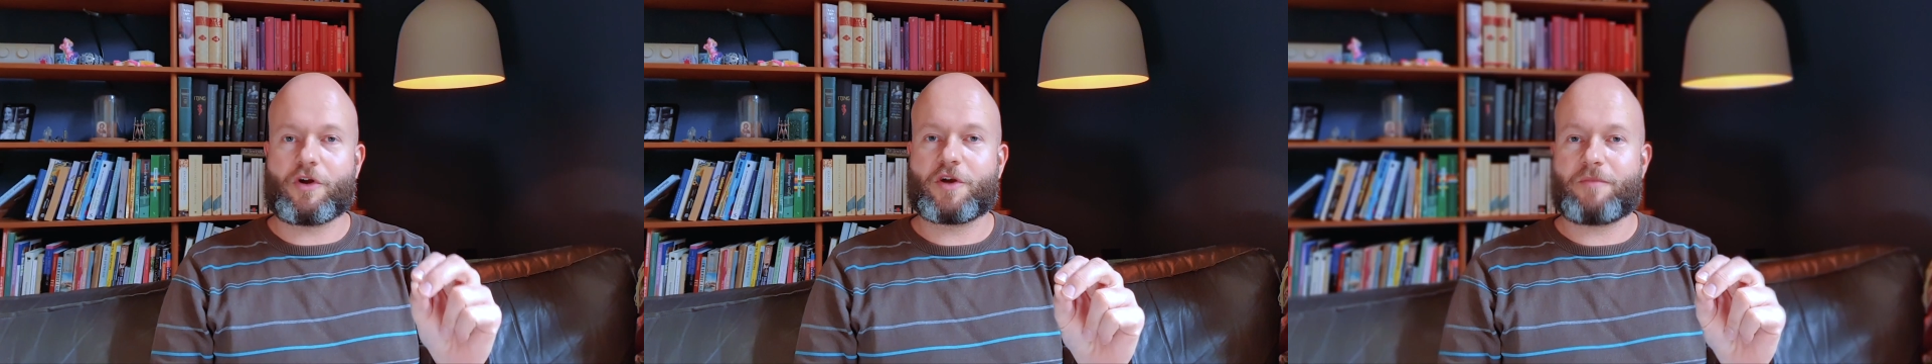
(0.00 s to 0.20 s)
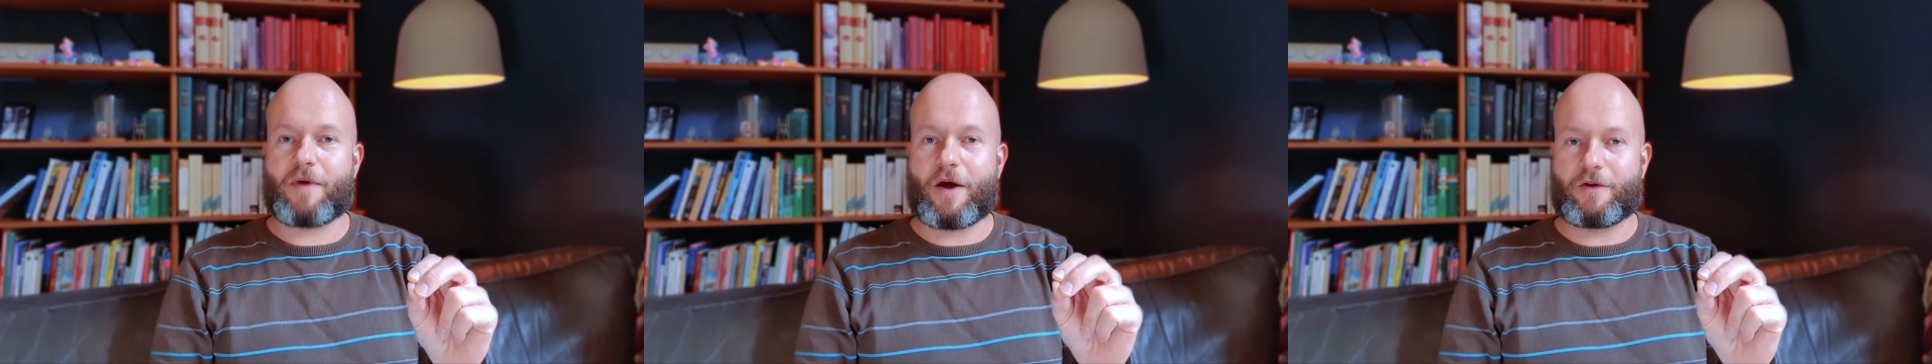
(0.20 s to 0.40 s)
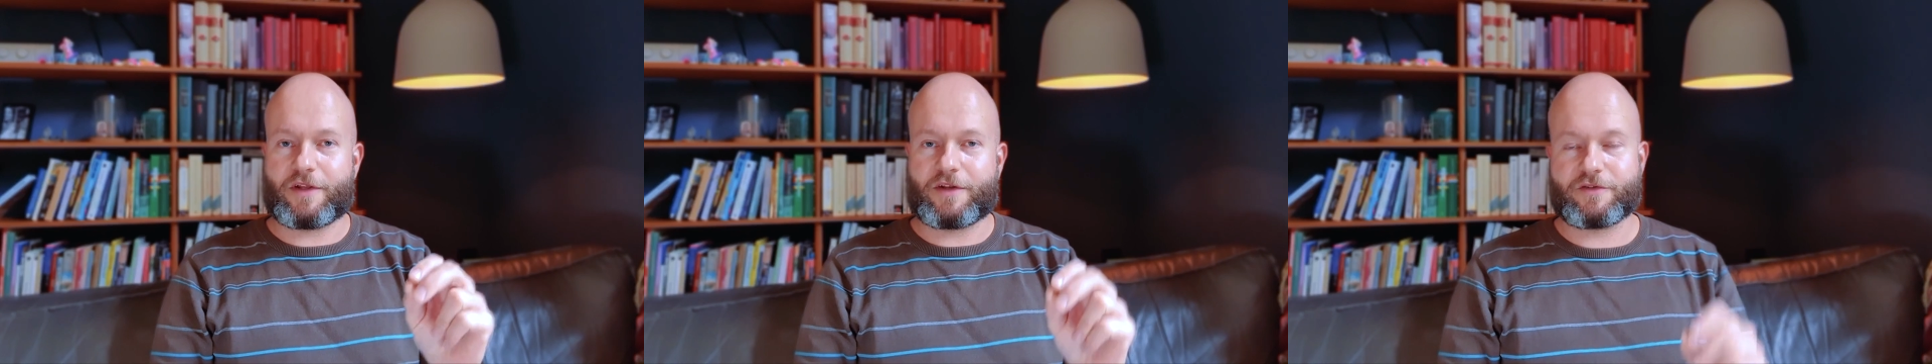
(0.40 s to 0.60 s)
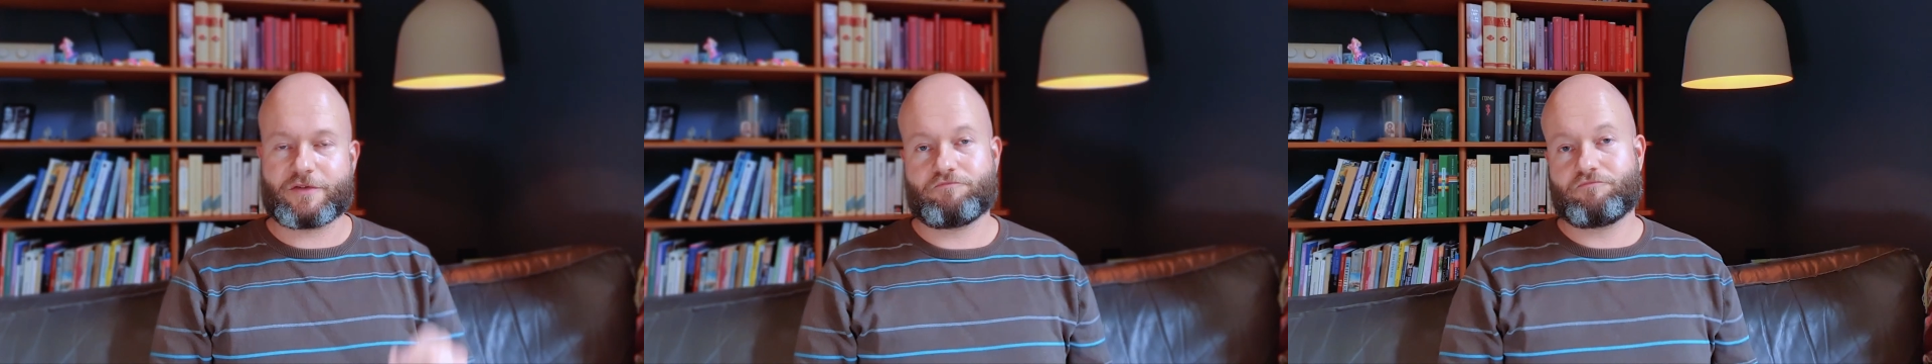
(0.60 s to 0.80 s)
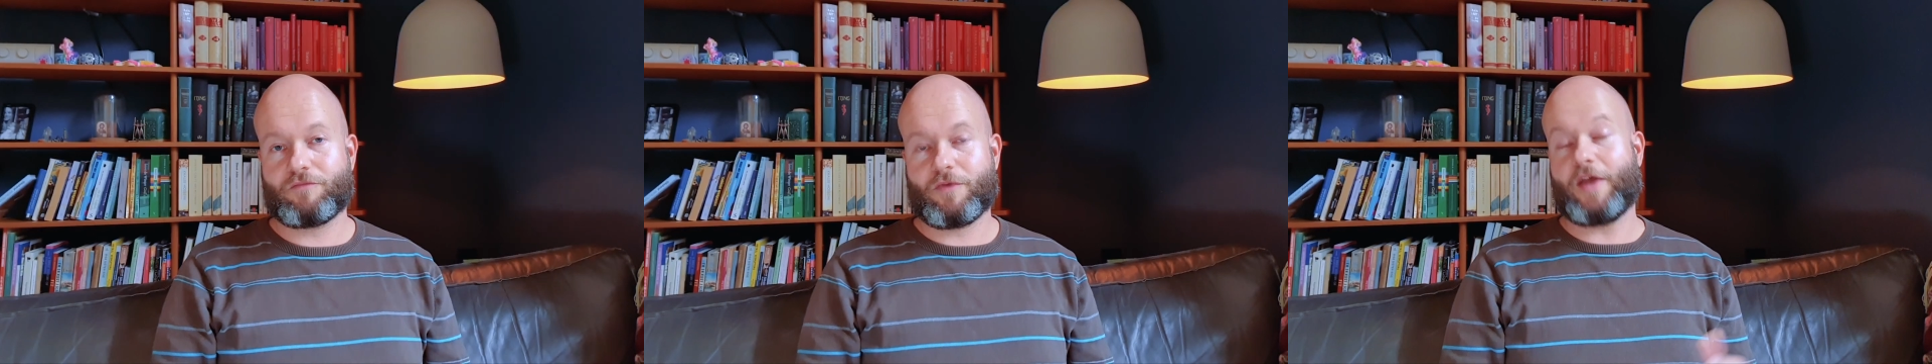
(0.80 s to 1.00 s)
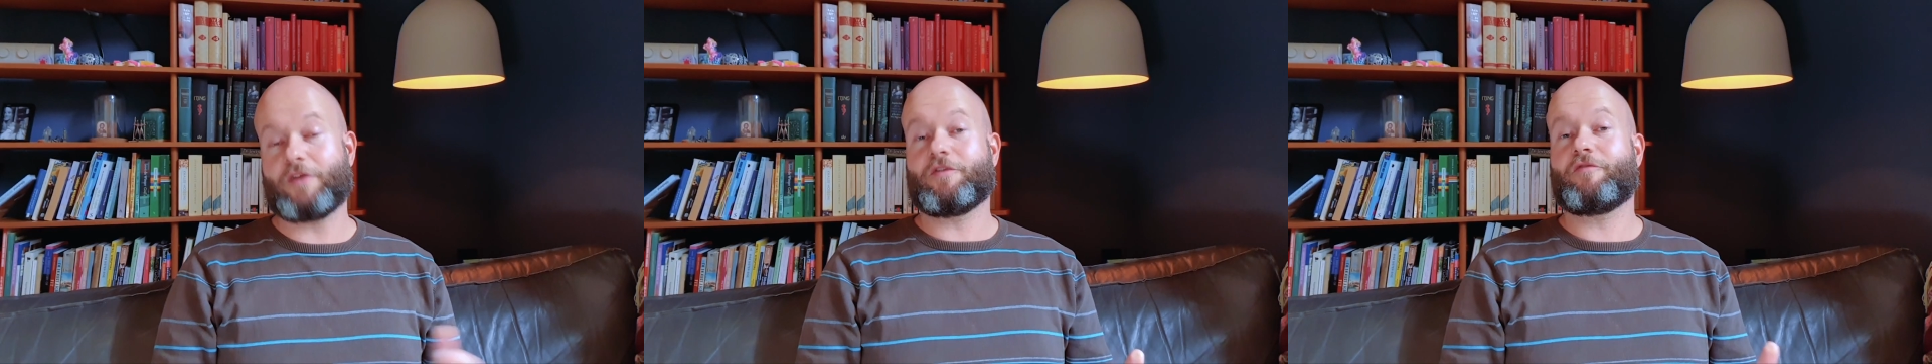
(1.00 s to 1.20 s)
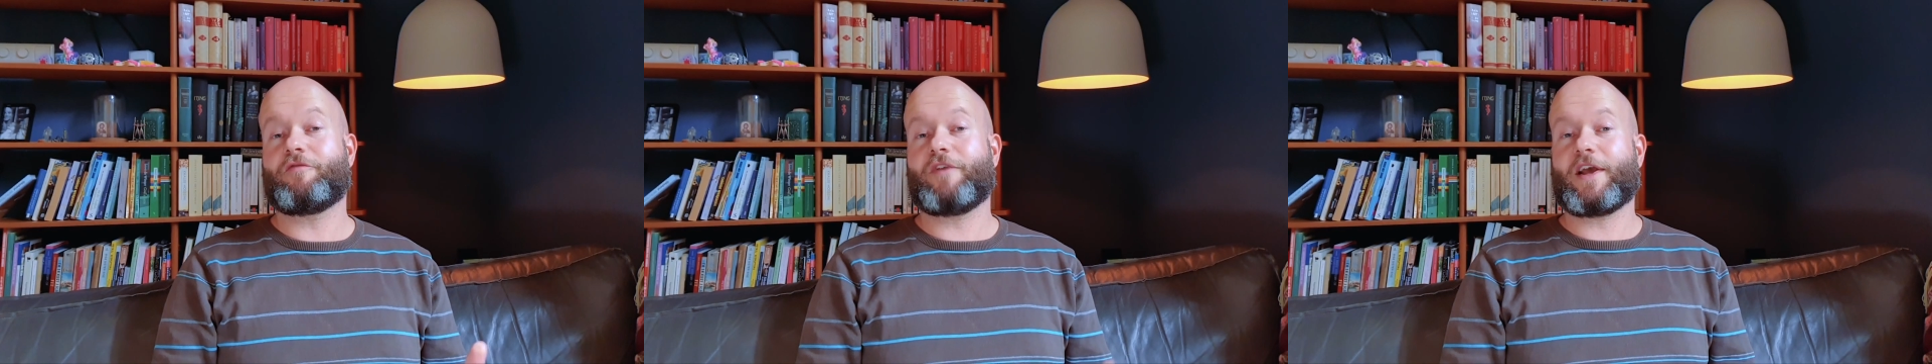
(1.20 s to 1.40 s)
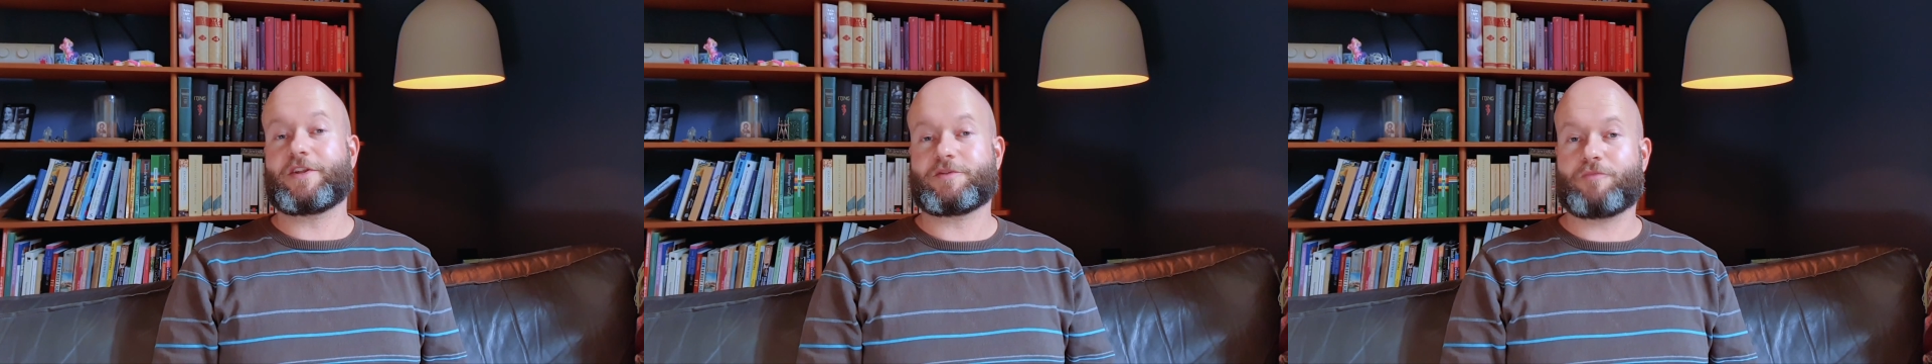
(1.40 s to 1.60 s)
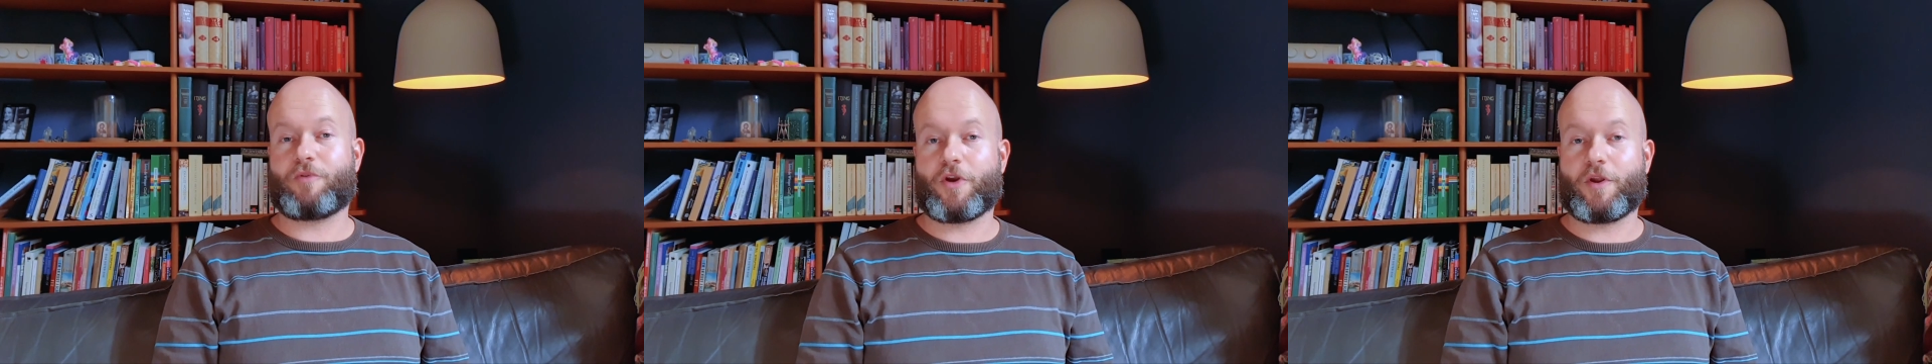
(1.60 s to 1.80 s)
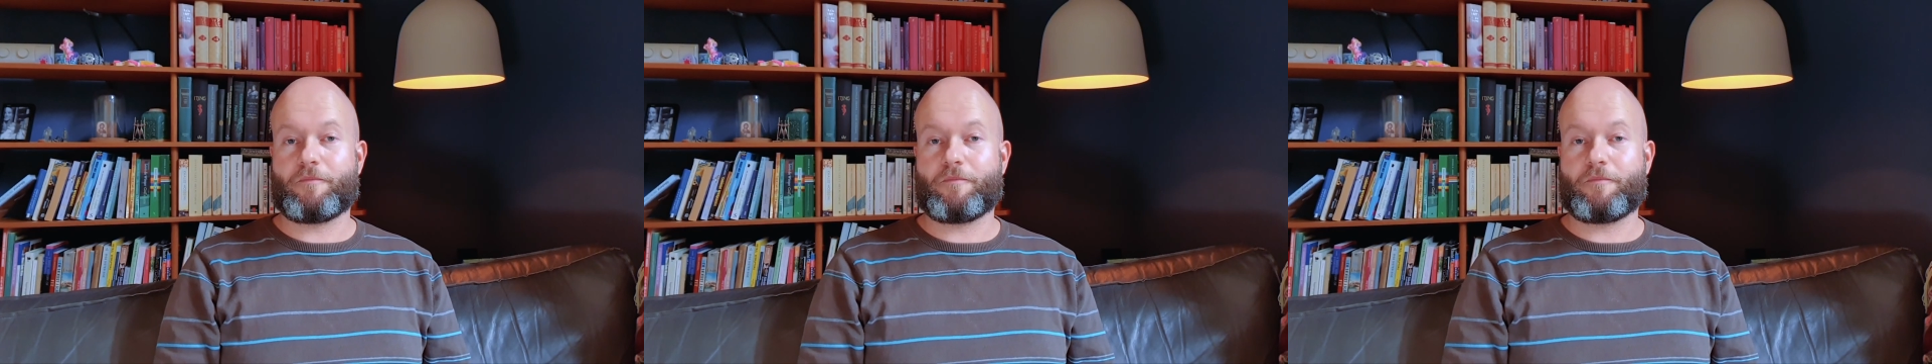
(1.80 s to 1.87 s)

about it and reflect upon it.